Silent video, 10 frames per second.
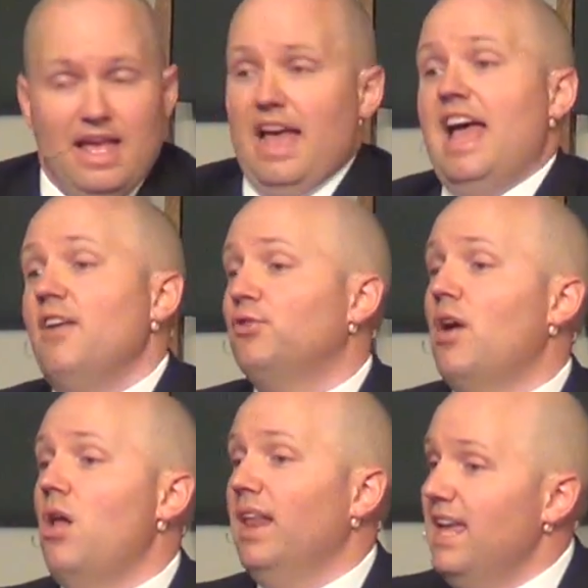After
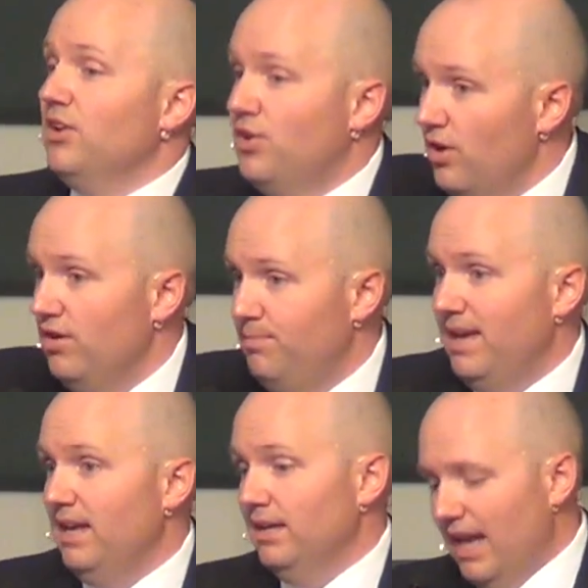all, it could
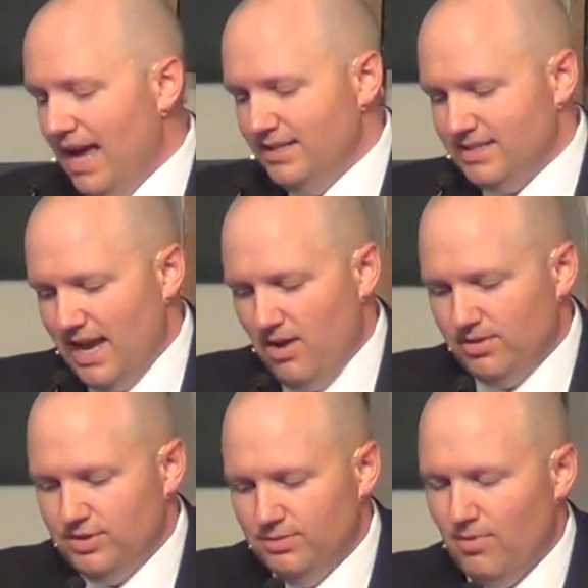be lights
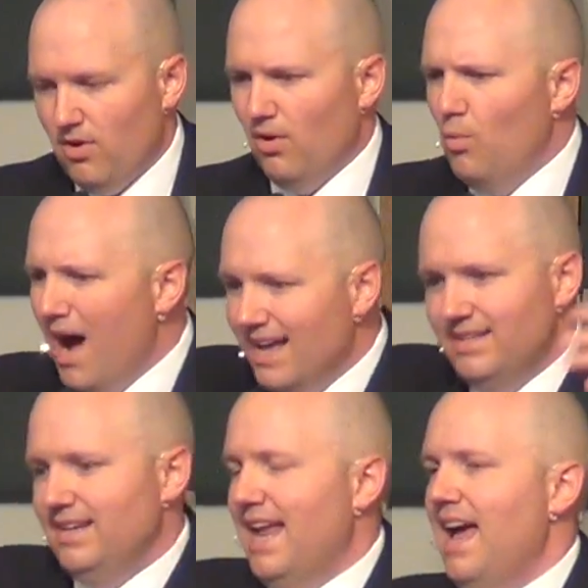out tomorrow. Why
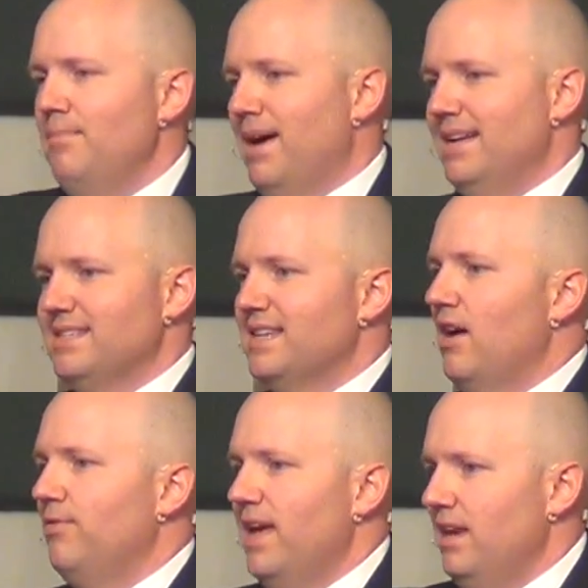deny
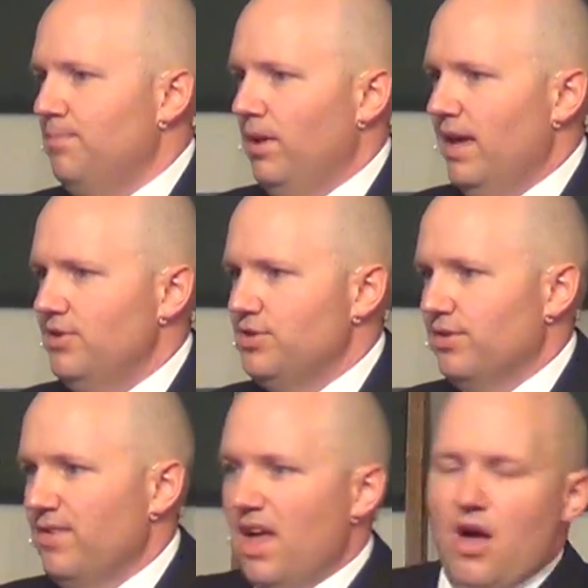myself any
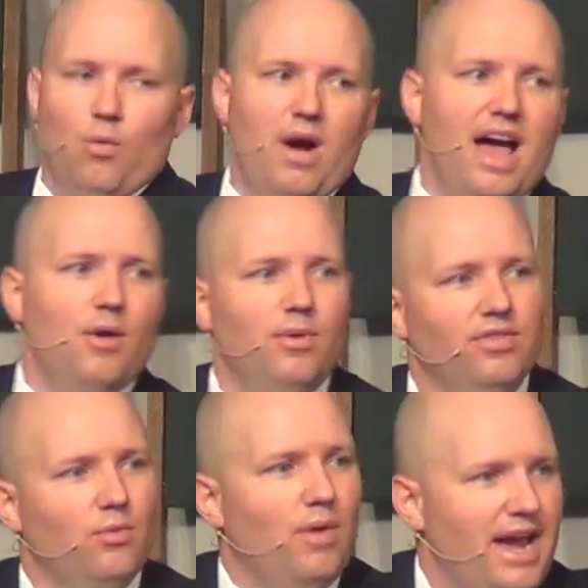pleasure? Why, when
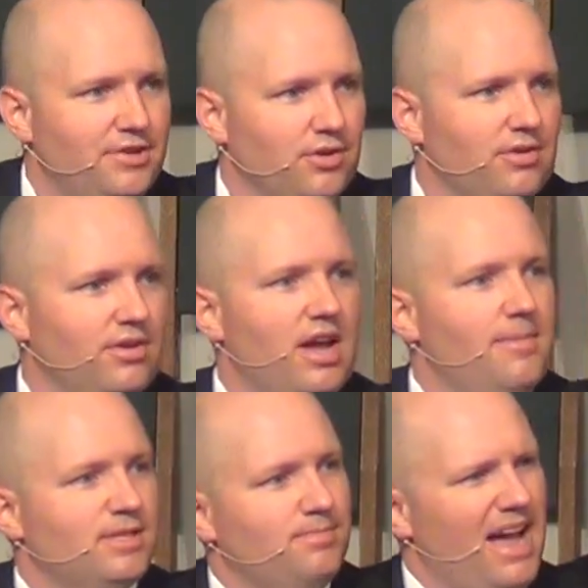the waiter
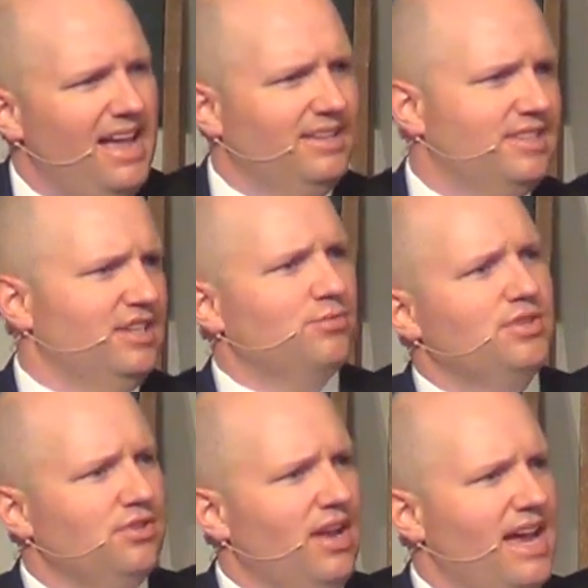comes by and says,
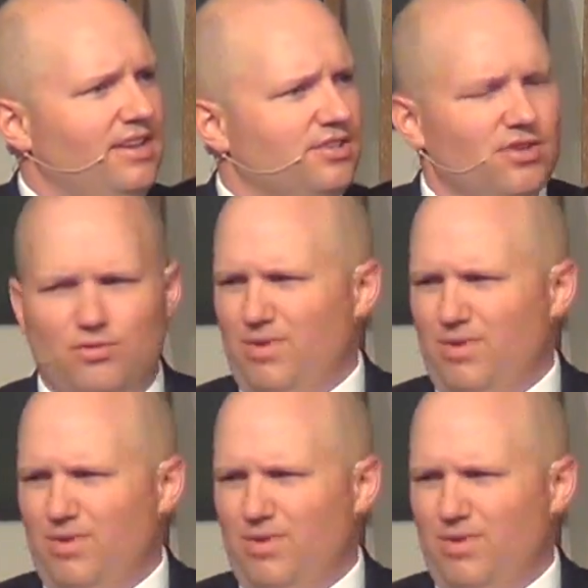Would you like dessert?